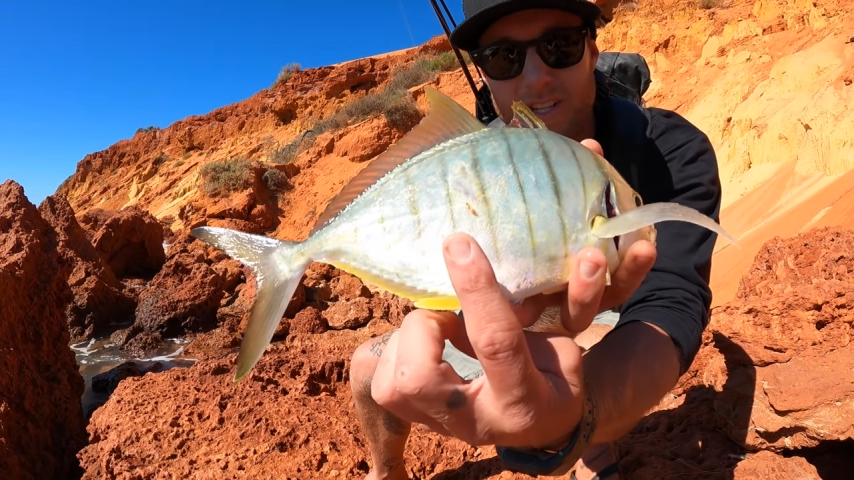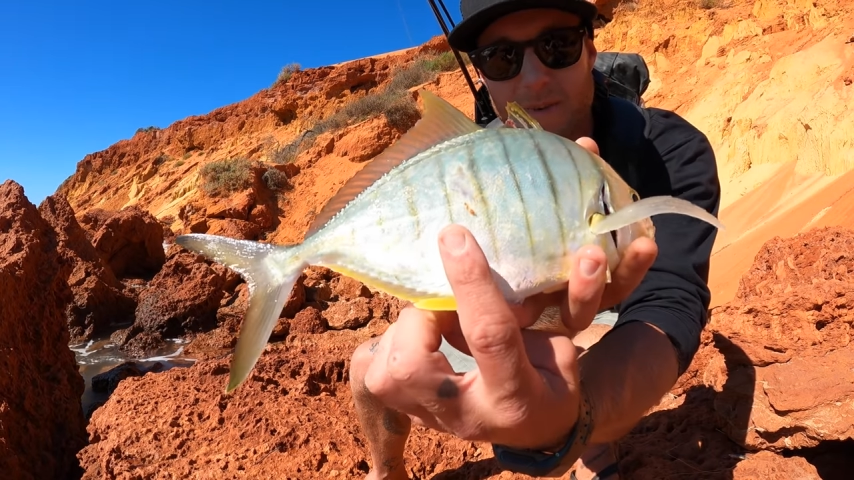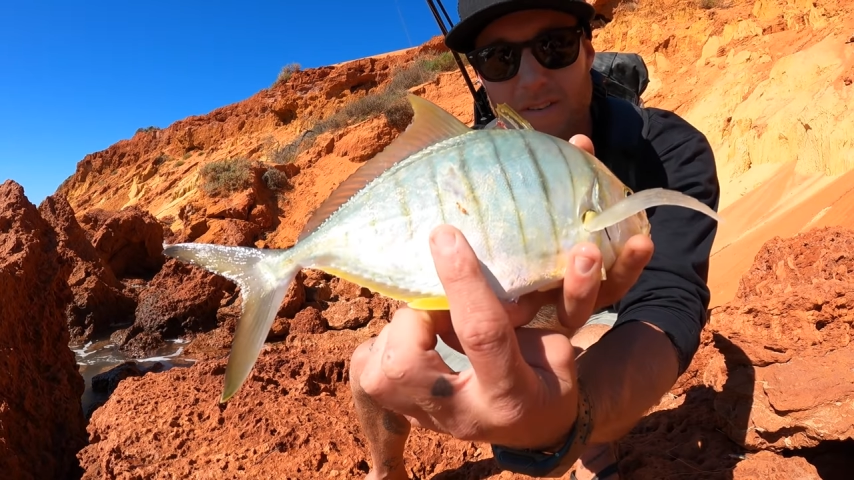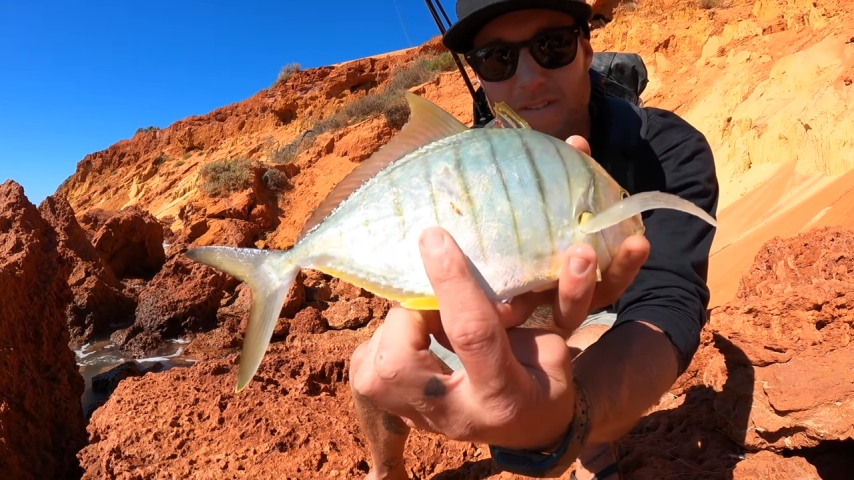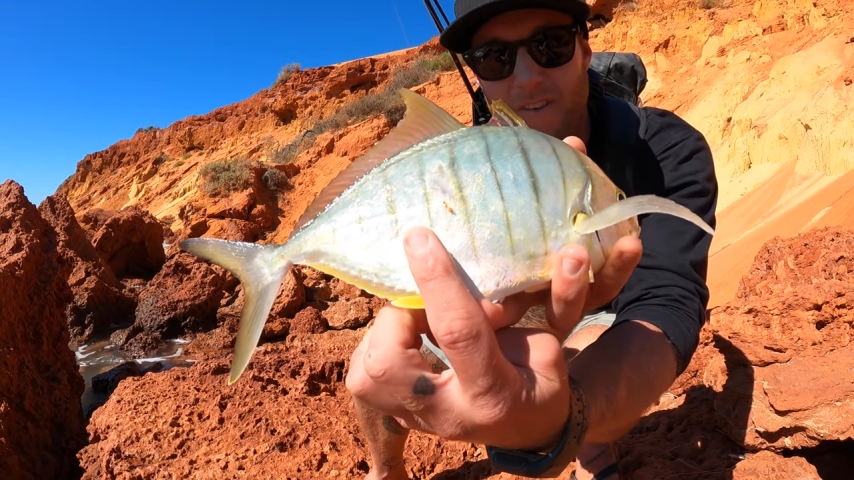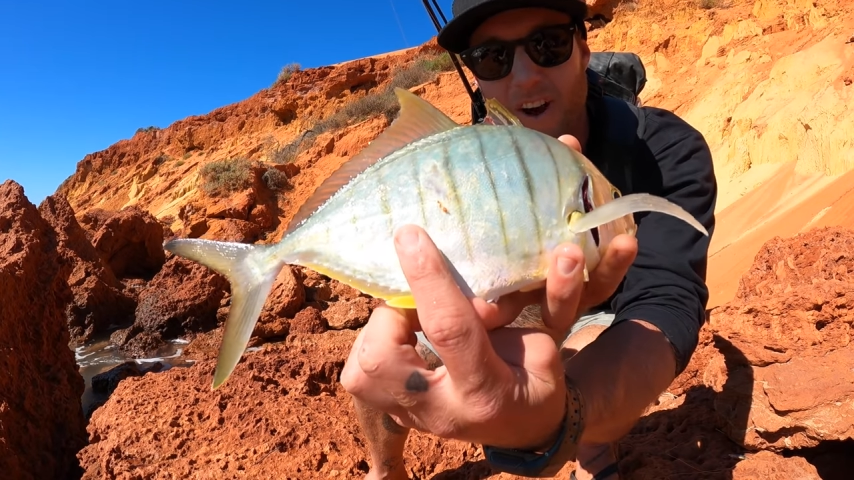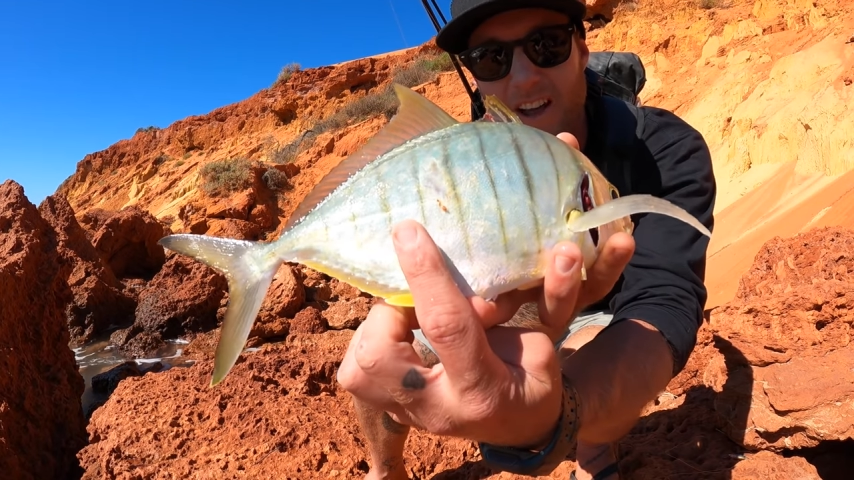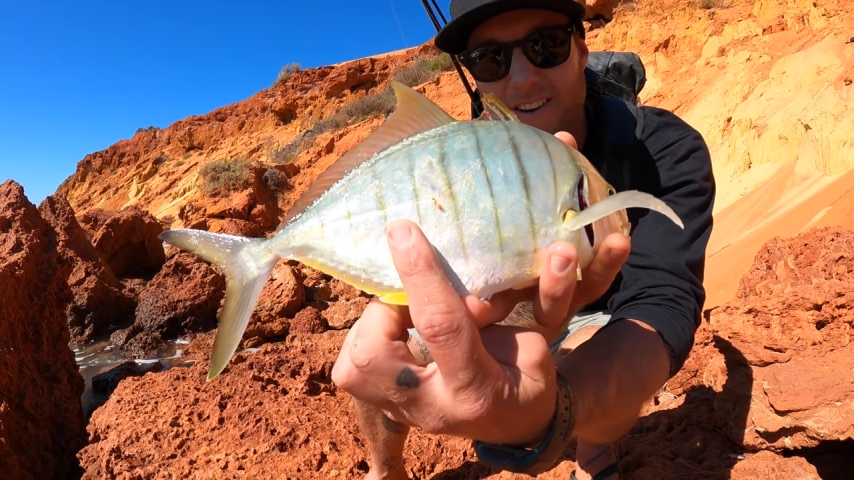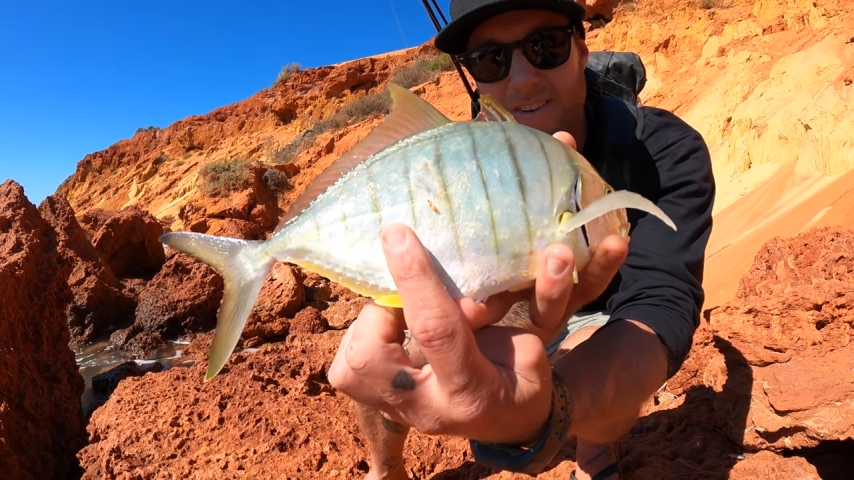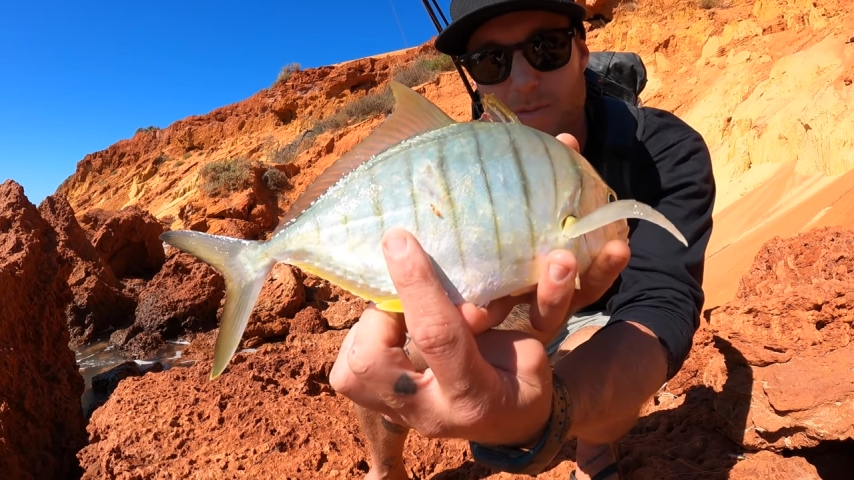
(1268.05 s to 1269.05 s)
He's been
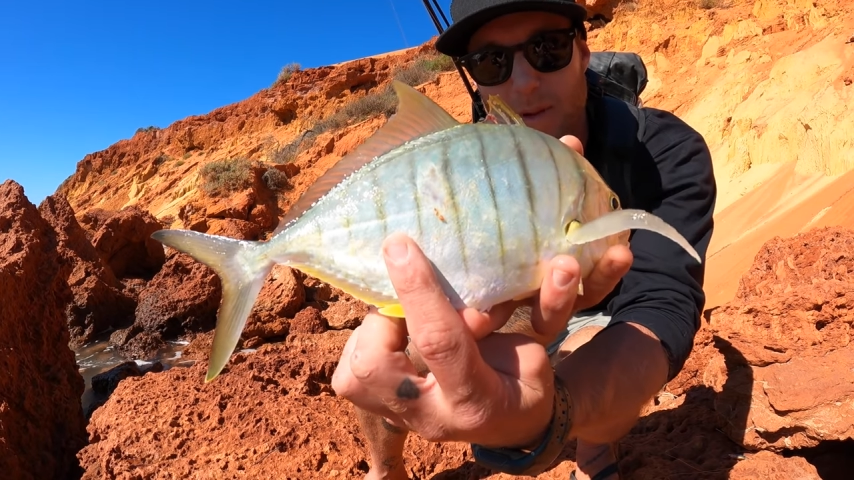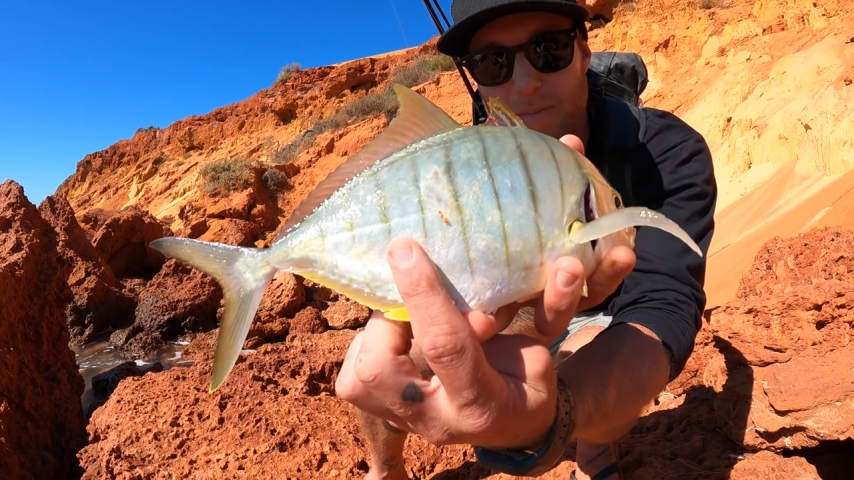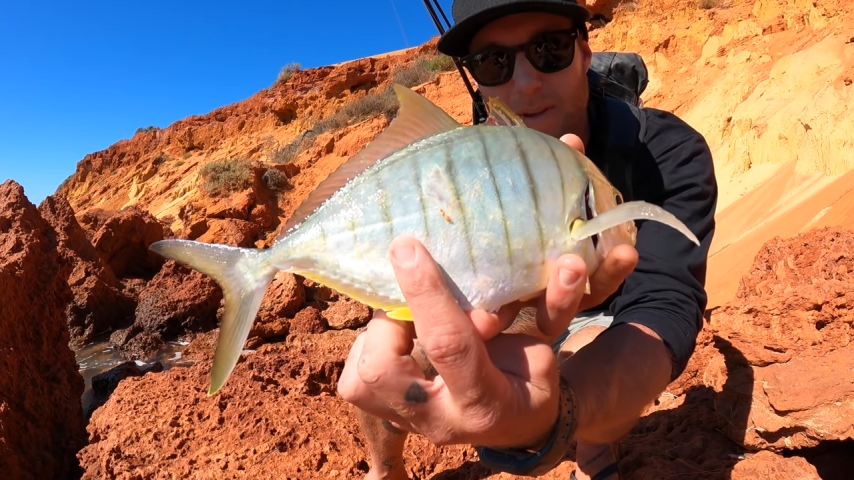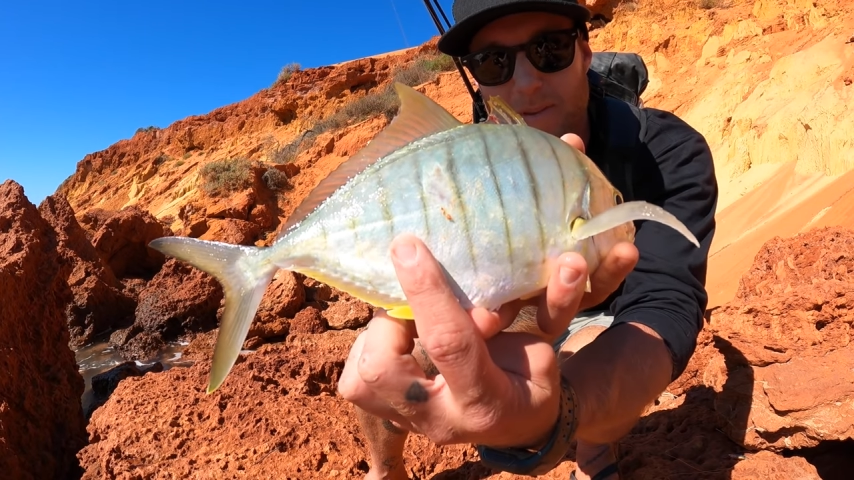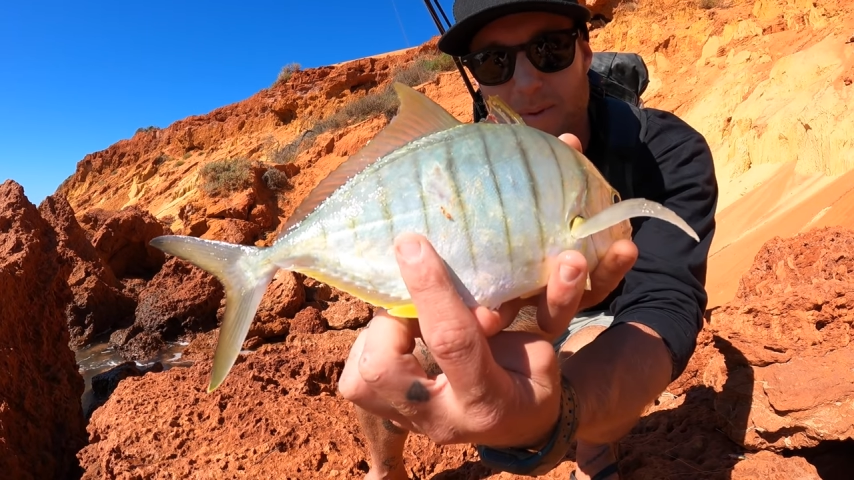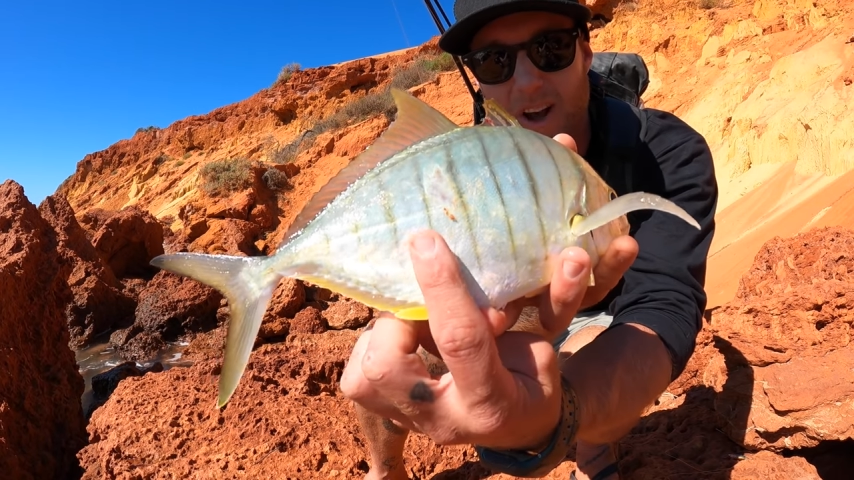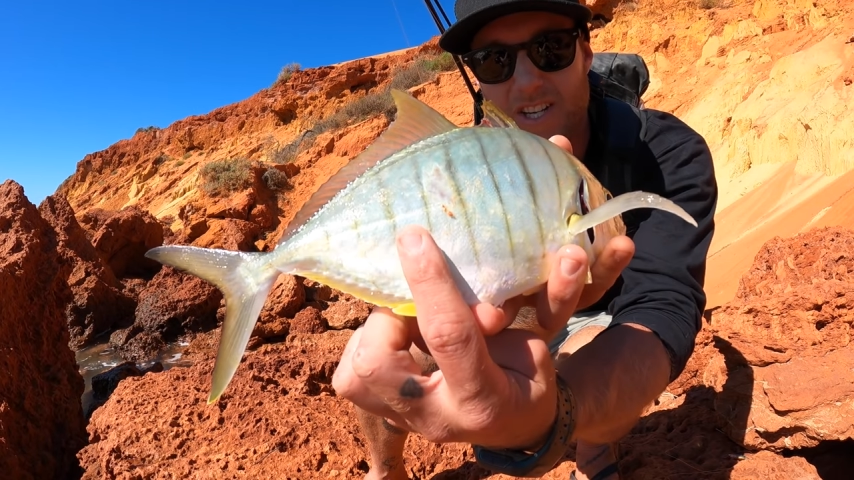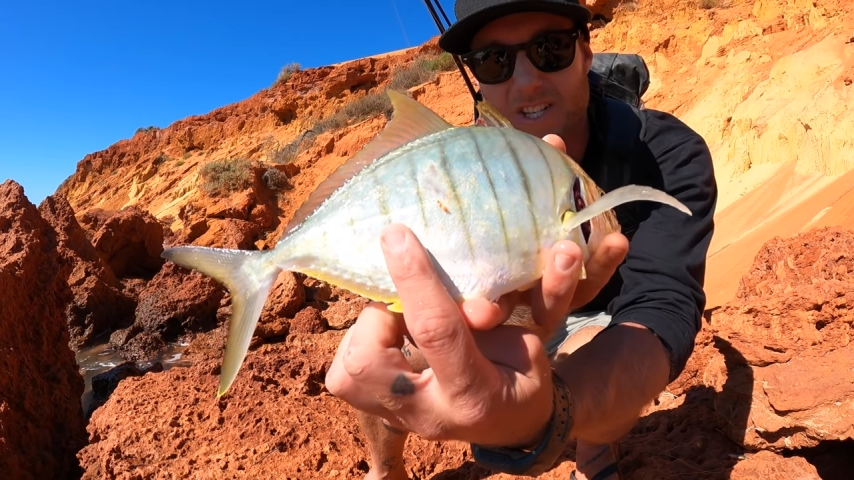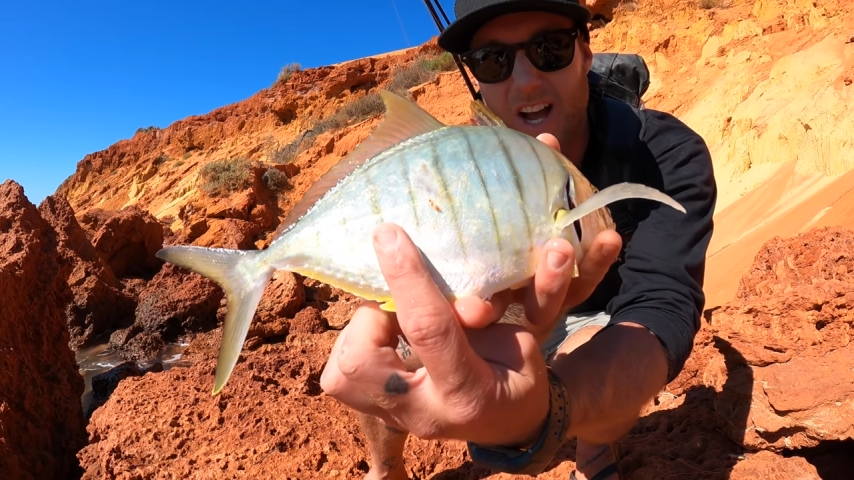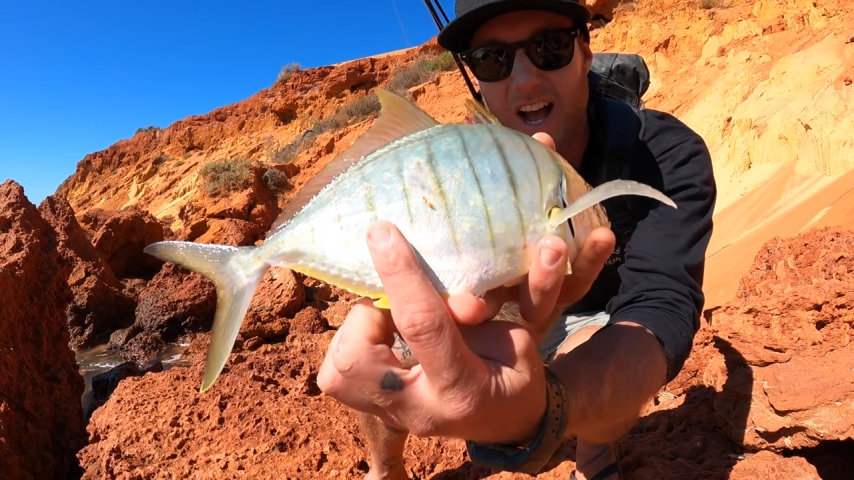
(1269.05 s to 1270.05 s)
fighting or he's been bitten by a
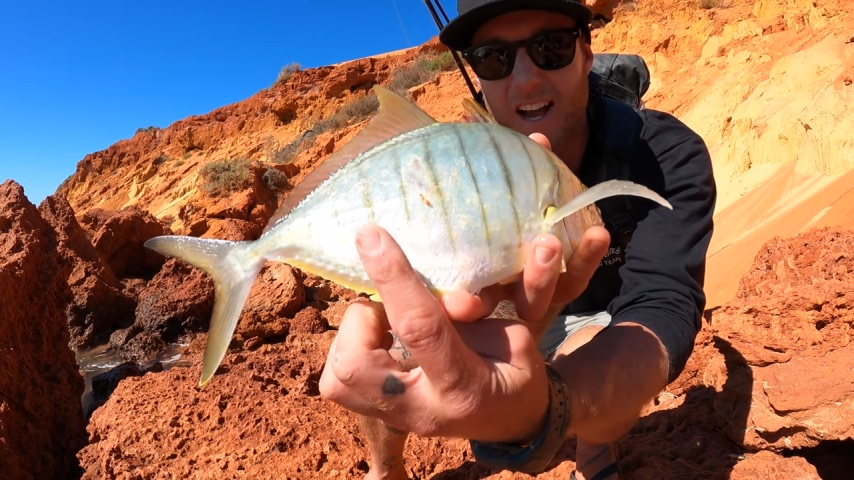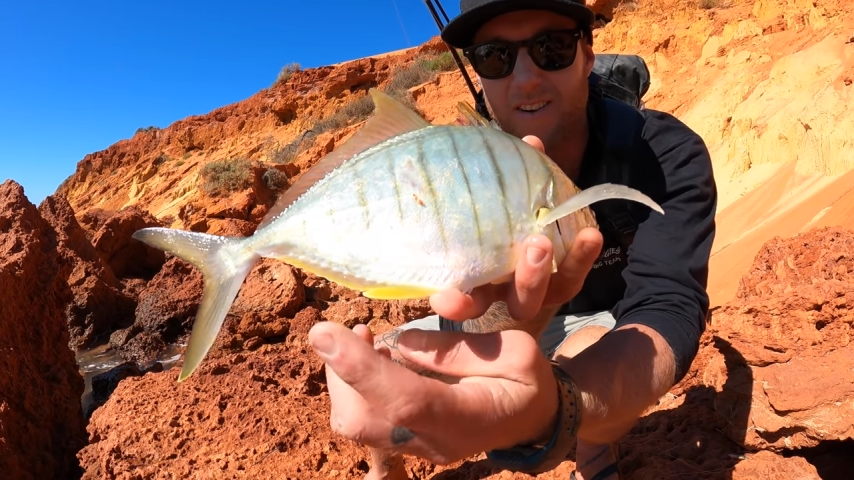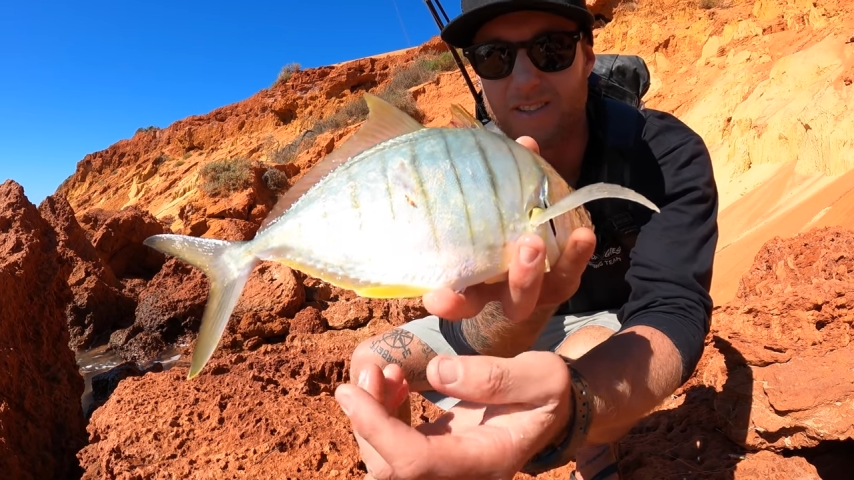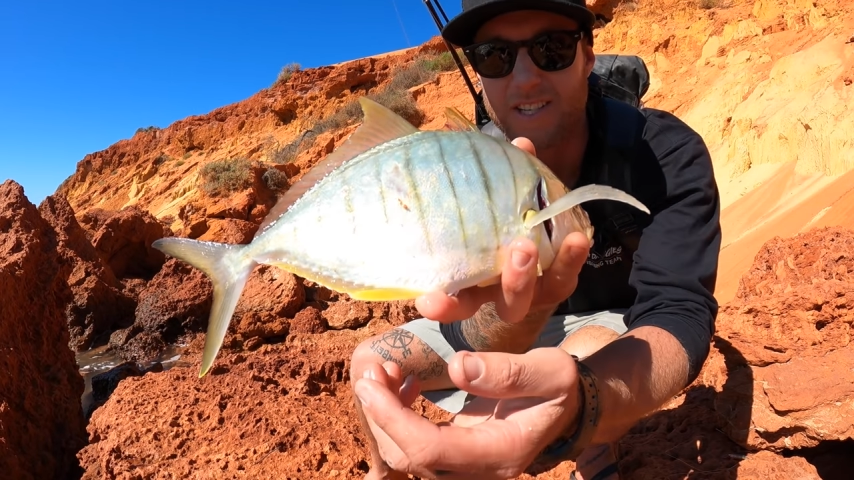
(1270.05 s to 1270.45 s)
shark or